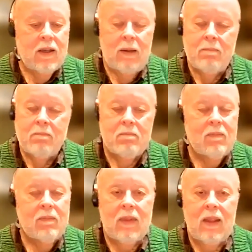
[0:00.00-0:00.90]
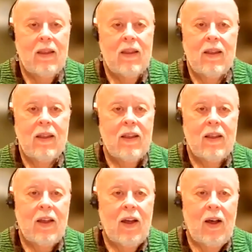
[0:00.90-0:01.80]
um,
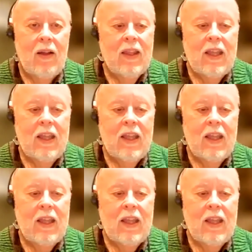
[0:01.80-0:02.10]
uh,